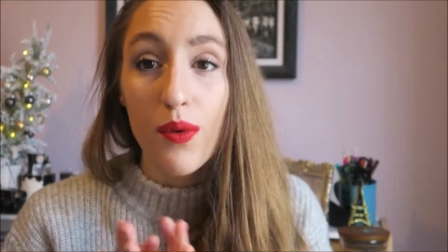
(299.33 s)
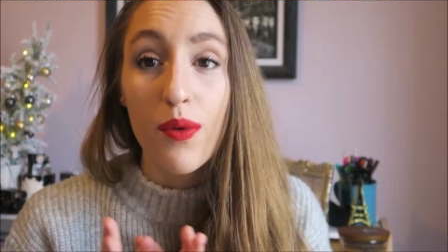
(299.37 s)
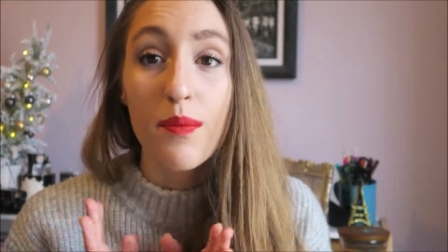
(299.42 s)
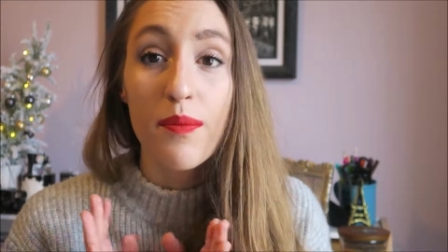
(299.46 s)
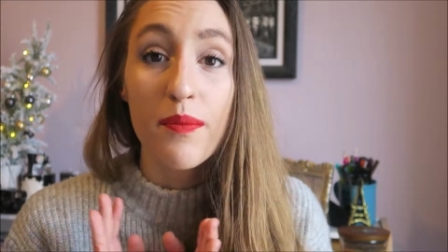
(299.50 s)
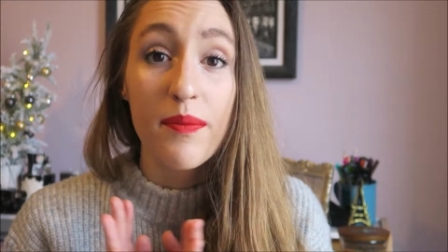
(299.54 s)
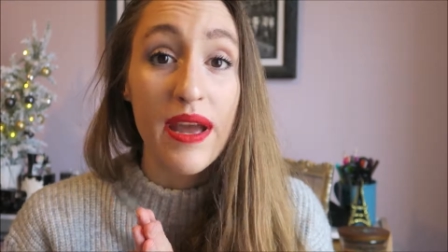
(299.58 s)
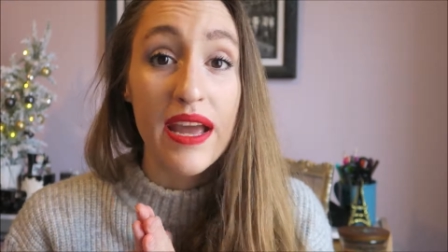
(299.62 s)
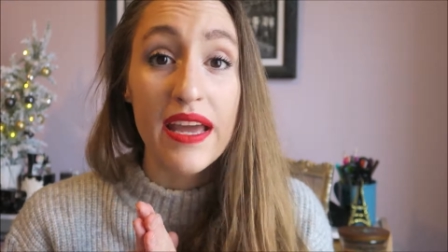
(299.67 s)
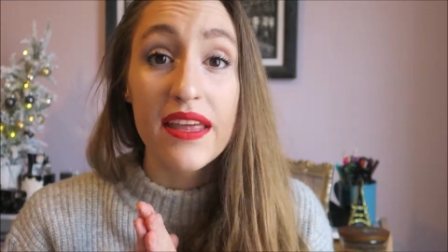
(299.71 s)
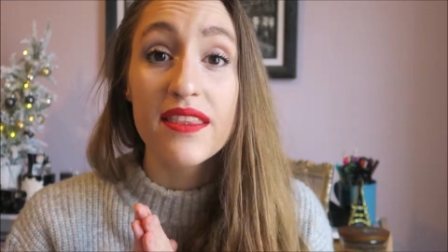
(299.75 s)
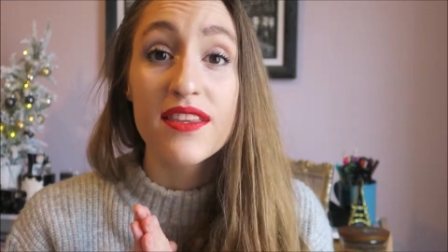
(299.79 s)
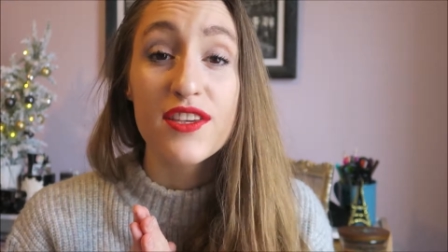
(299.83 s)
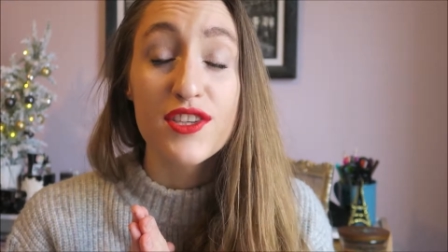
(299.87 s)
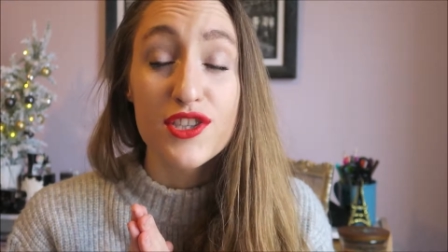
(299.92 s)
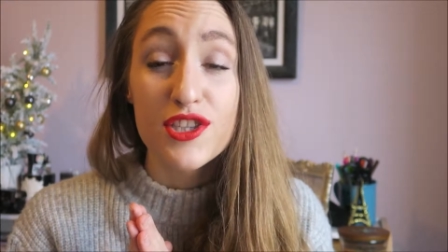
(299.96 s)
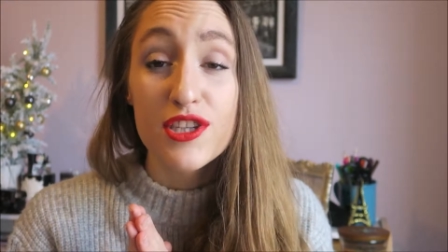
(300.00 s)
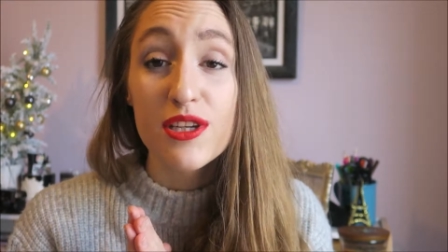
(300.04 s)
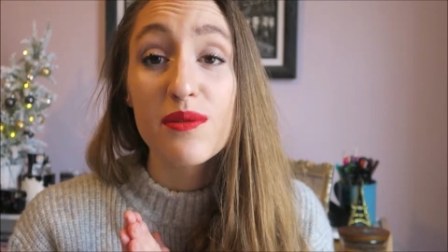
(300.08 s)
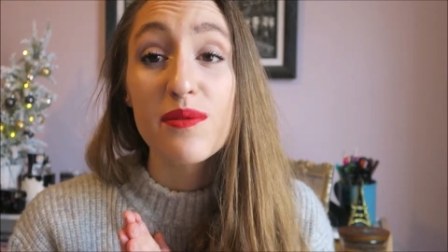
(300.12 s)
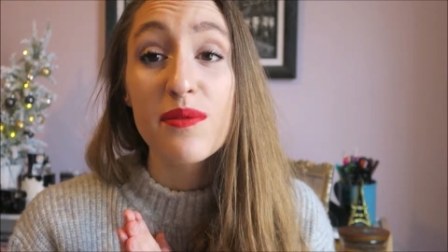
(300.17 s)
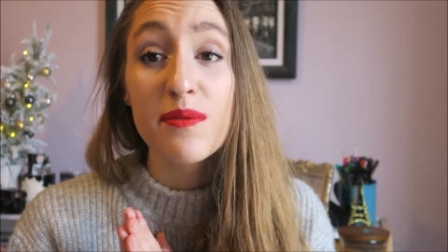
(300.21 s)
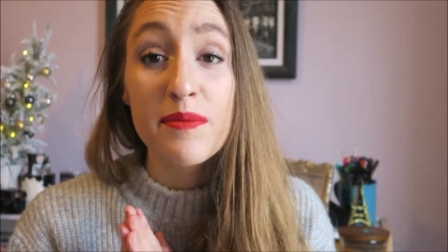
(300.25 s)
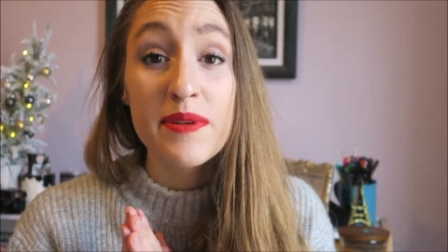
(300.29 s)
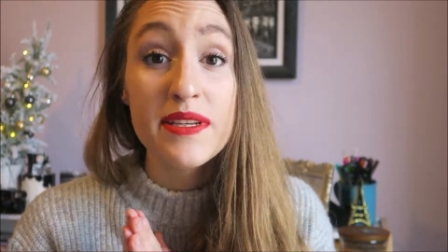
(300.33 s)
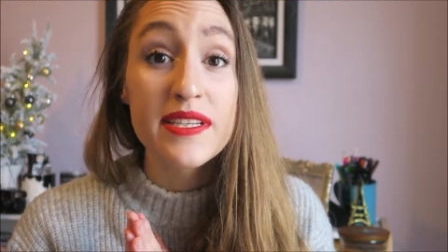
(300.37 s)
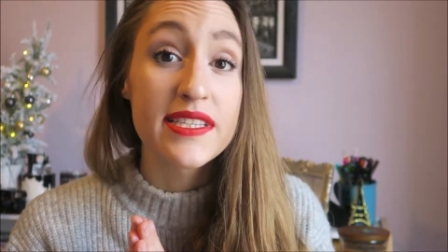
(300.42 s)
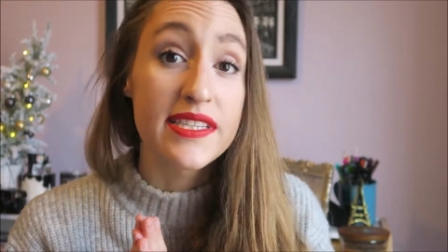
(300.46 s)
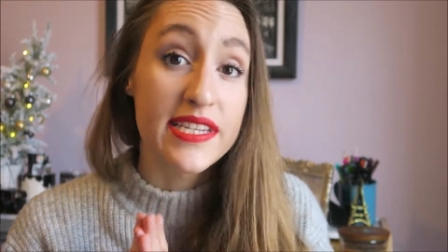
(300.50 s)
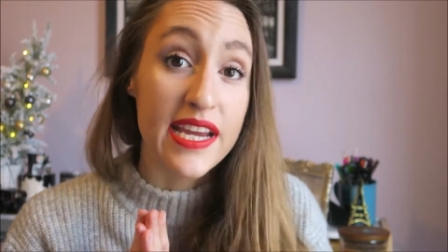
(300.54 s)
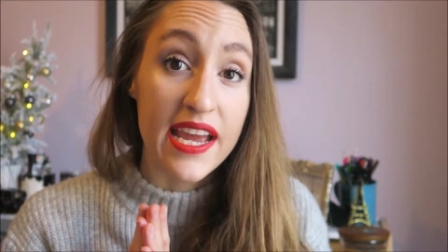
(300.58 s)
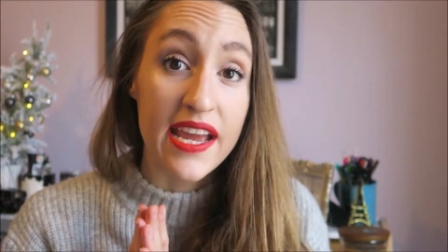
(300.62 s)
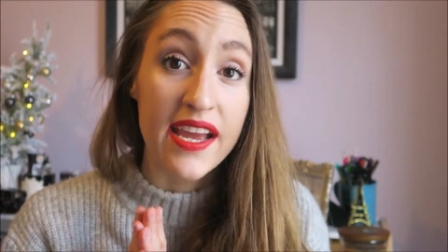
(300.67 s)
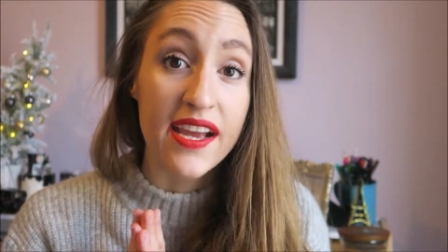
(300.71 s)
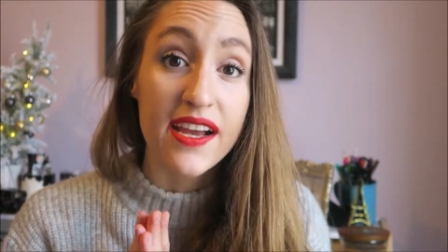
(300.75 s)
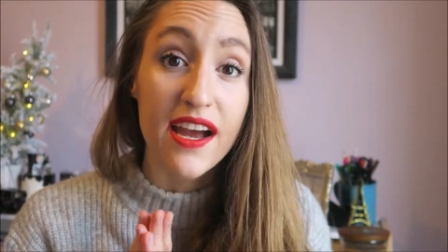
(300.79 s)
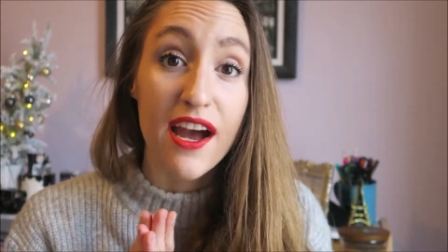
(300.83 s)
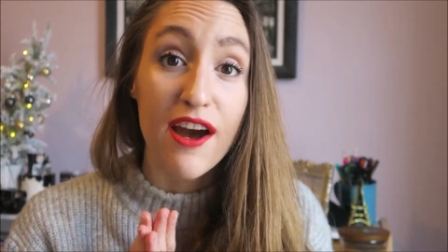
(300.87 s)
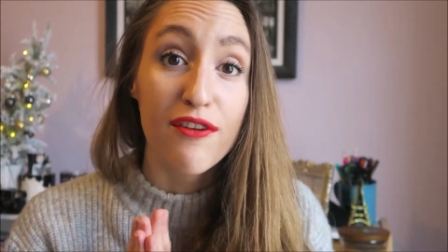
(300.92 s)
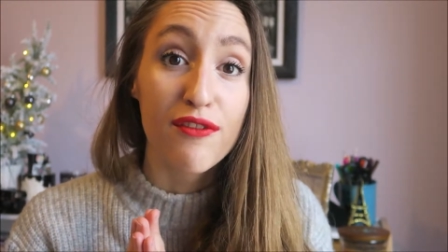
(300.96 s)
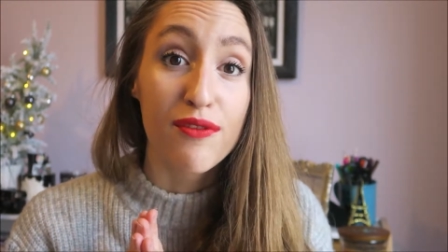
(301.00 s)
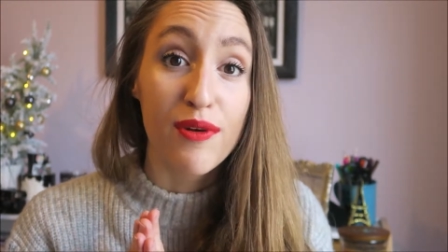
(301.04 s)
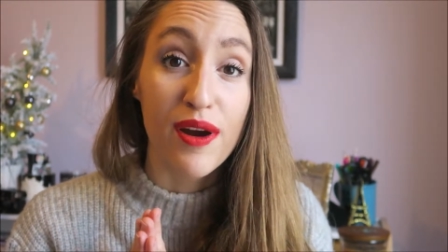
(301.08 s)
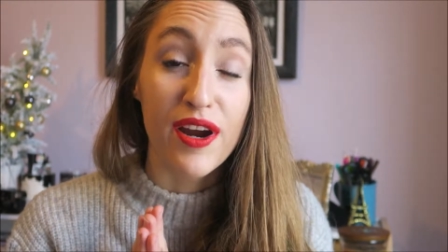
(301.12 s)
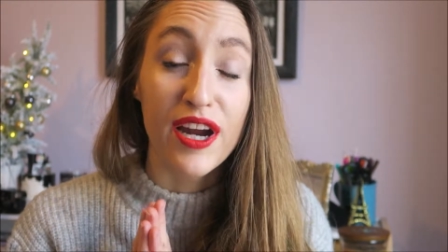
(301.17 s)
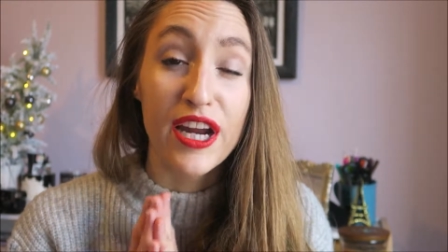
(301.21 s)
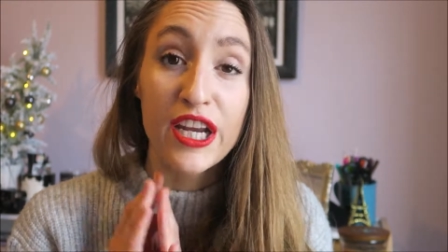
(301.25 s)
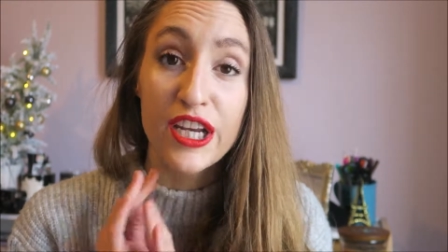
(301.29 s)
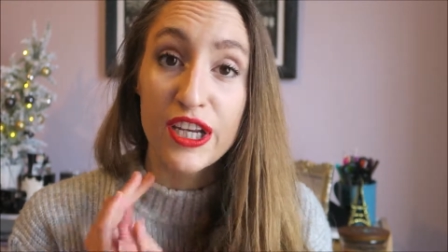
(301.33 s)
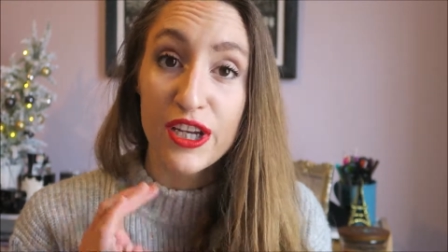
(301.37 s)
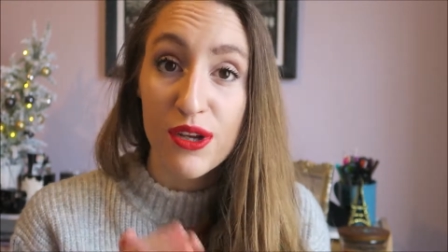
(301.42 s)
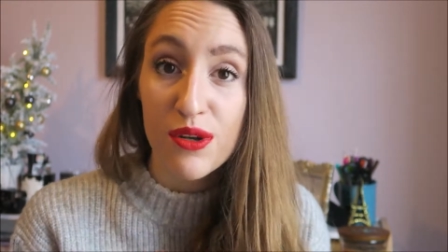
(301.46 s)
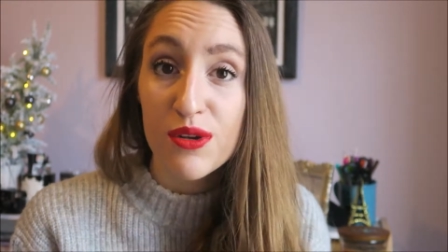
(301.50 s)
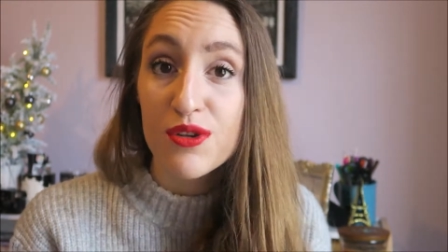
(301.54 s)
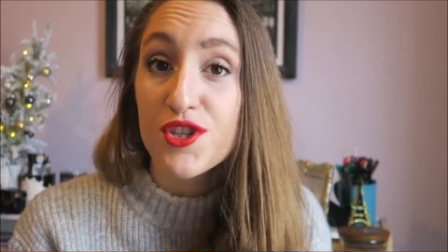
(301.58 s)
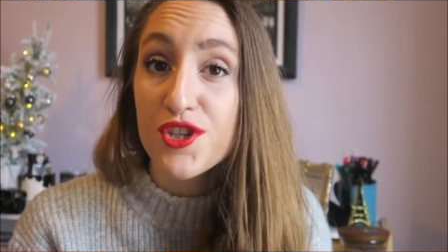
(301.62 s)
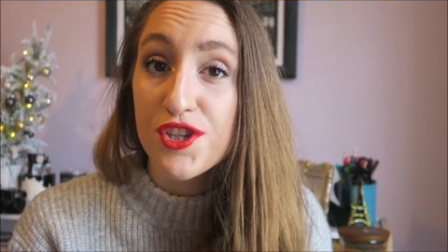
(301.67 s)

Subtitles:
made the stupid mistake of wearing new